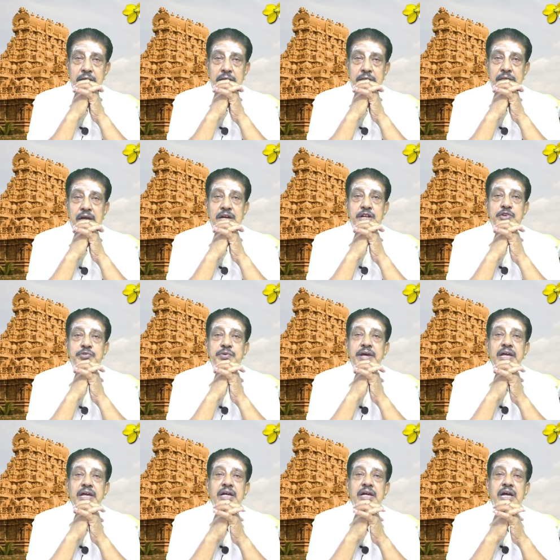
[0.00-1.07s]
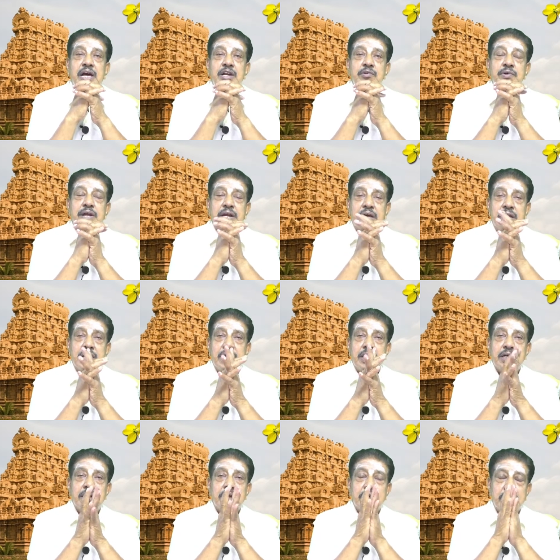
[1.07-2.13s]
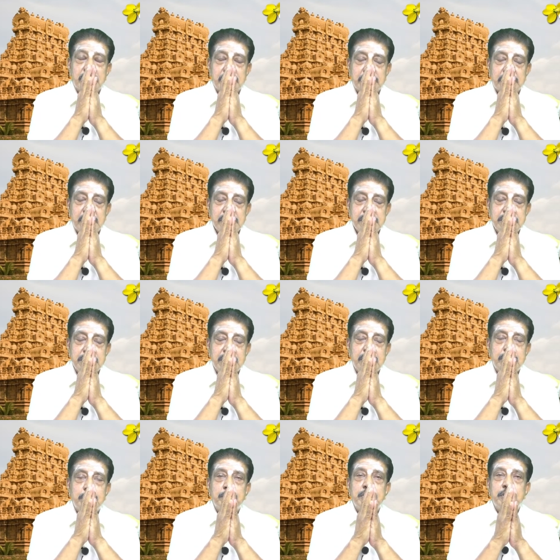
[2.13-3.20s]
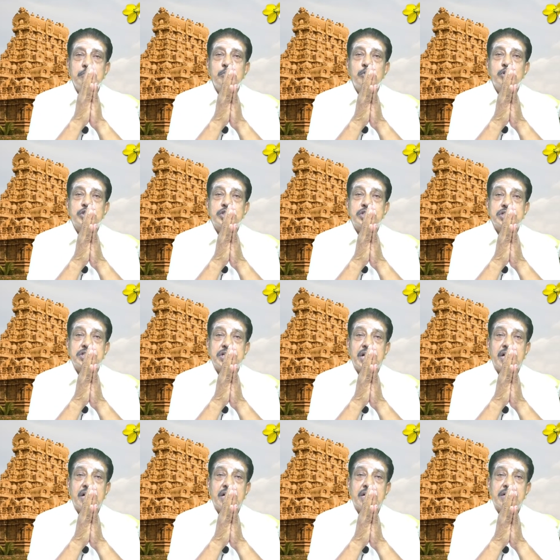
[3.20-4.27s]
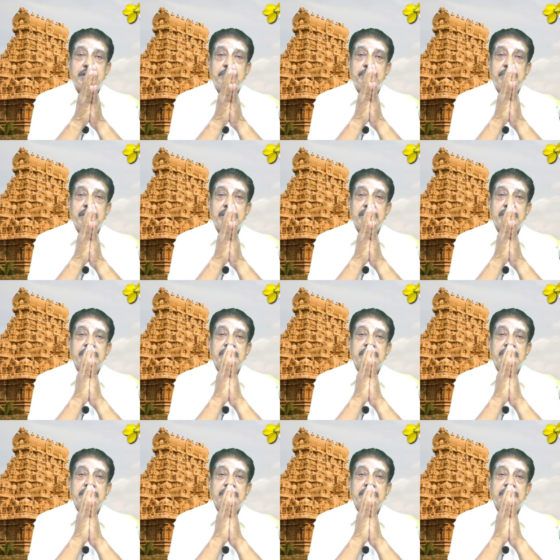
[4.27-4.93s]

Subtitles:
That is why Karuvarai is considered to be the most sacred place,